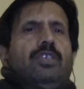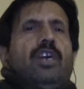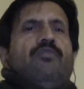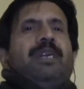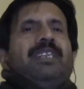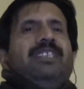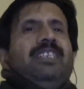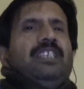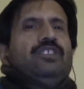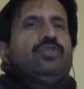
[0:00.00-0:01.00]
of
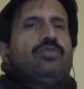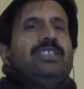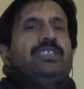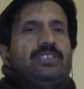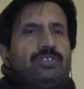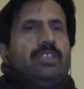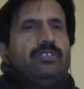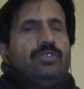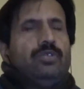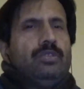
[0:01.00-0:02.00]
bacteria in your
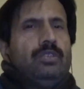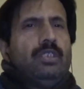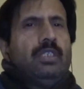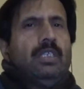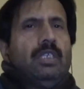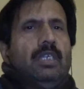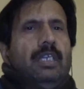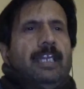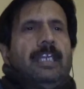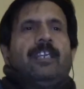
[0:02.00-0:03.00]
intestines,
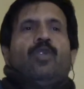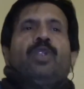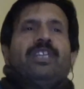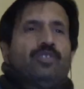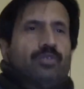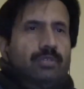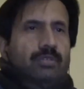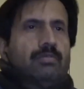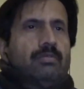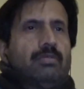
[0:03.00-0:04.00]
including your
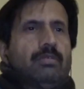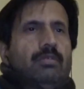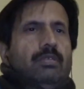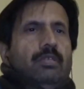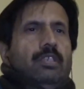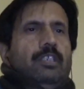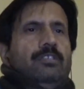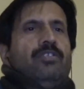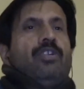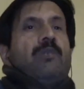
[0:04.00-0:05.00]

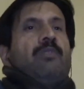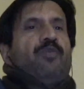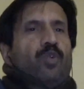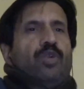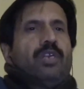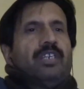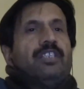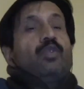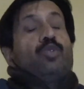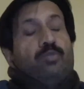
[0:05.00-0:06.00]
the normal flora or
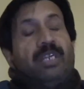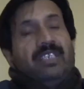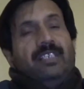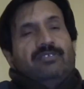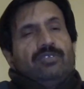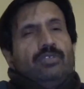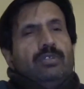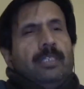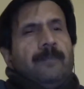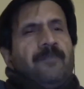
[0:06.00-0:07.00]
the good bacteria,
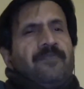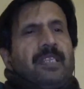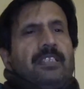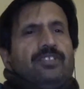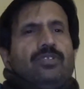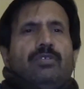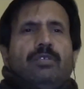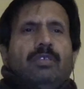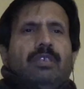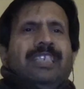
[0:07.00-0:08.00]
So
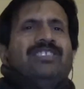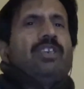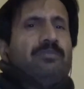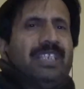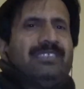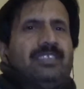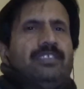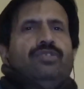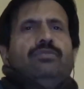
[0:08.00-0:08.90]
in some cases,